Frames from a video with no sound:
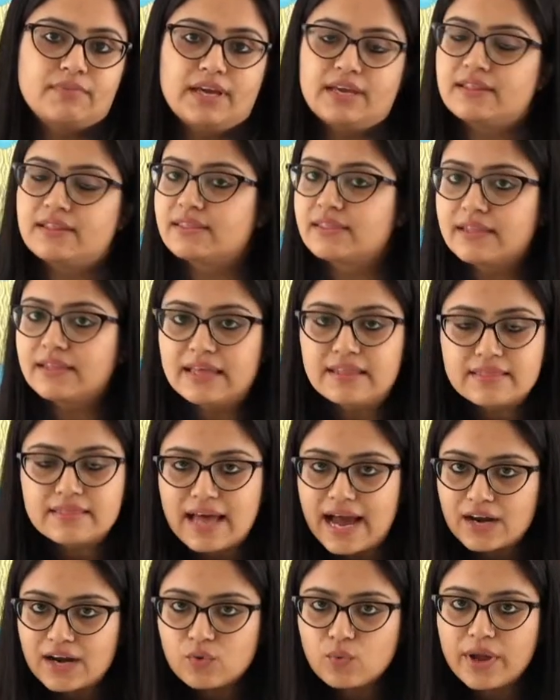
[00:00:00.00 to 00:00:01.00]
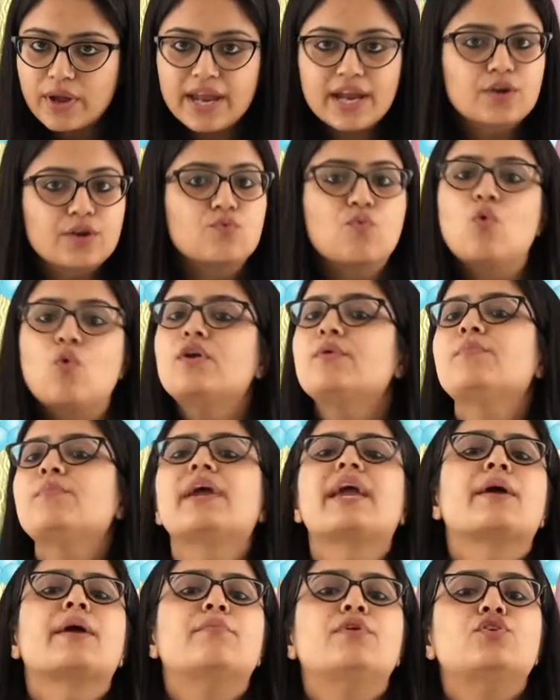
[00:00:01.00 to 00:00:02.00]
In that way, it won't
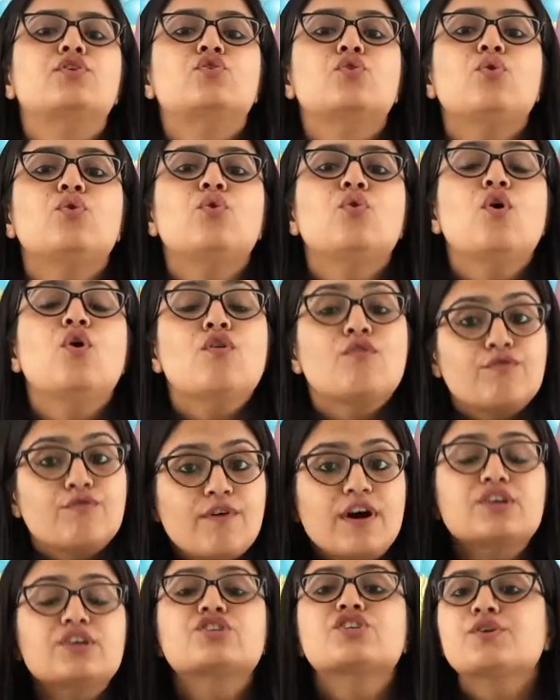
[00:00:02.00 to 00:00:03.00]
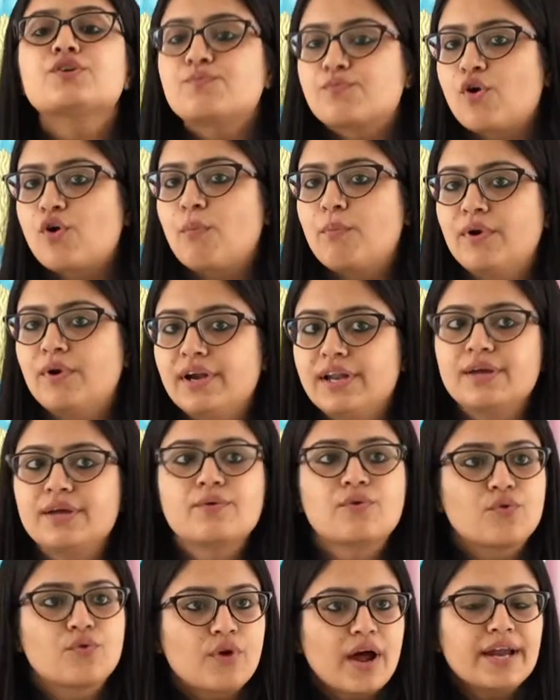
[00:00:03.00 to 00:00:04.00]
be able to function properly,
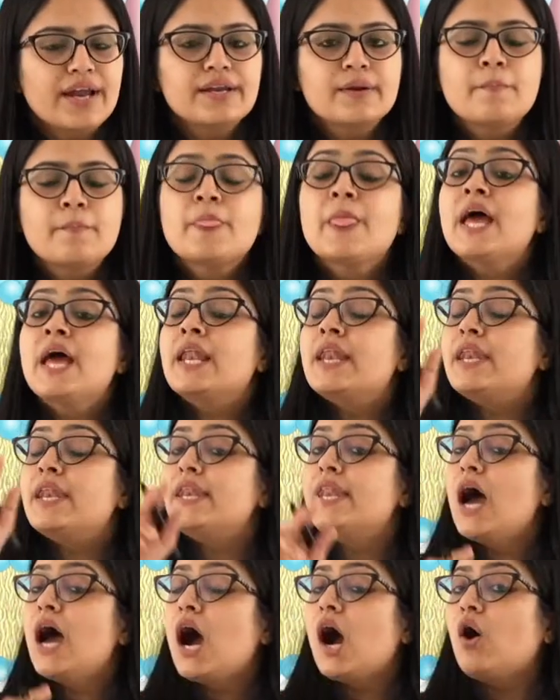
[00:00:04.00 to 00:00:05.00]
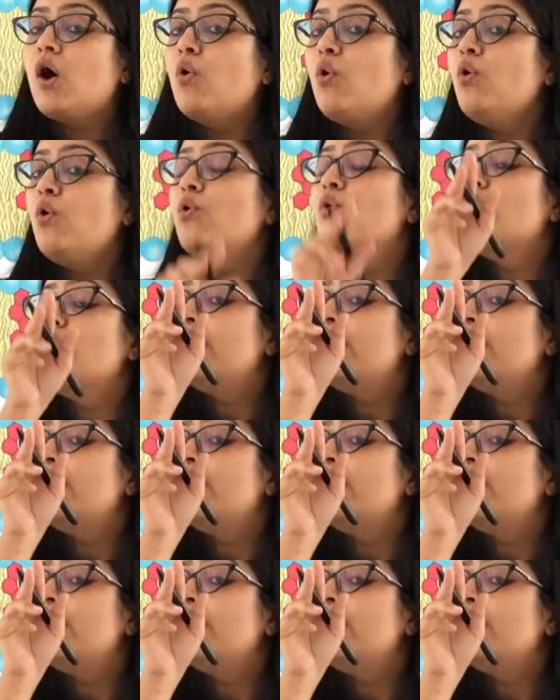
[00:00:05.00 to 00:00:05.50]
right? Now